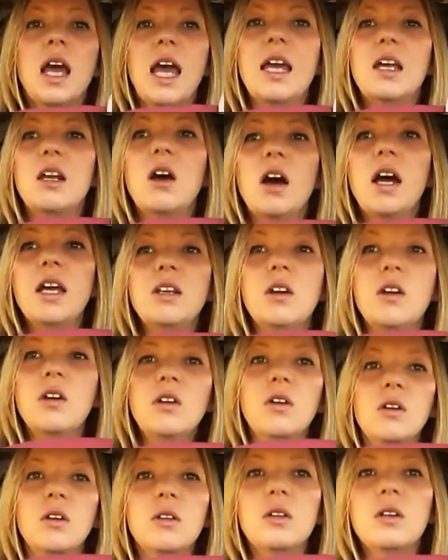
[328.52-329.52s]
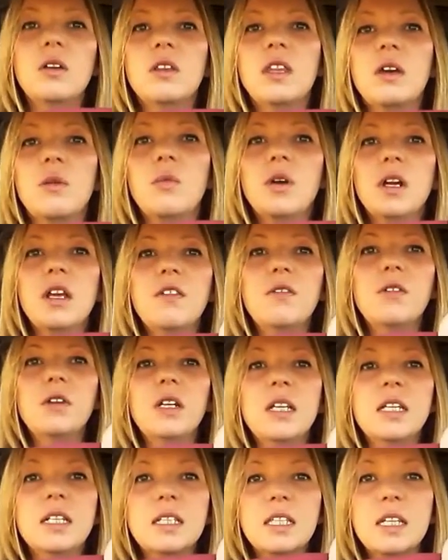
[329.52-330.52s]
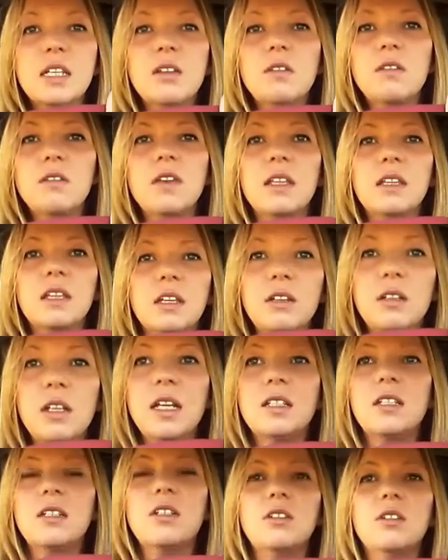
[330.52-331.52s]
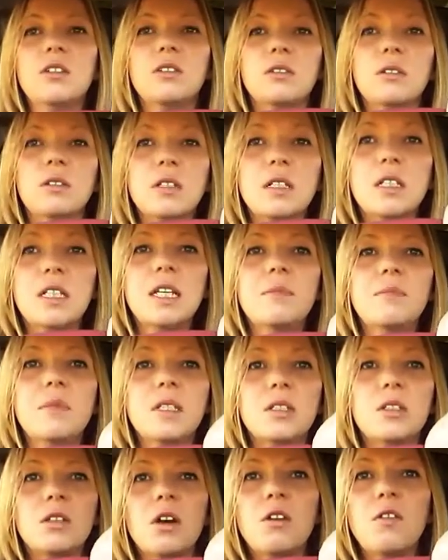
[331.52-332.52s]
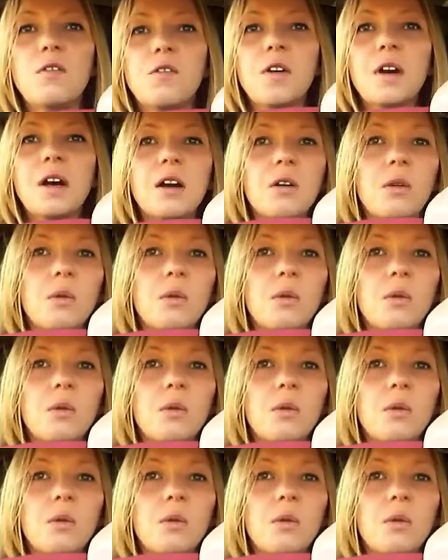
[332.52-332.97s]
and I know that whatever it is that you think that you need to do seems so far